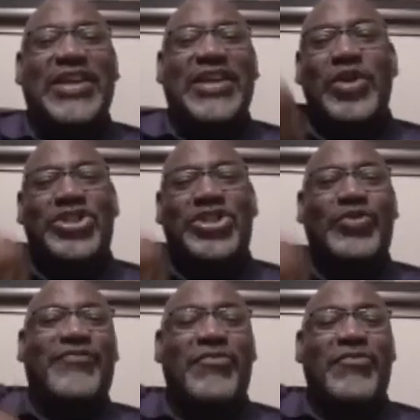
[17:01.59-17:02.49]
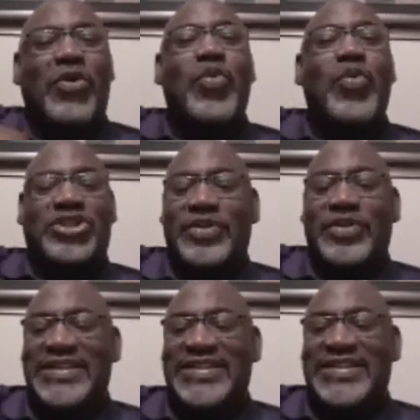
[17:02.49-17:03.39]
in what's on it from, from what's
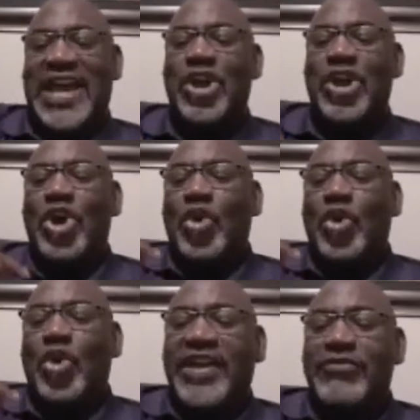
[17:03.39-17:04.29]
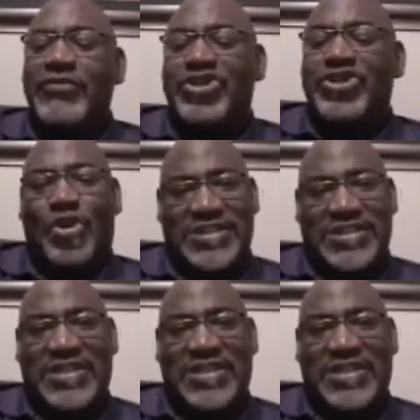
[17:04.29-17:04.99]
on the inside. We can rejoice.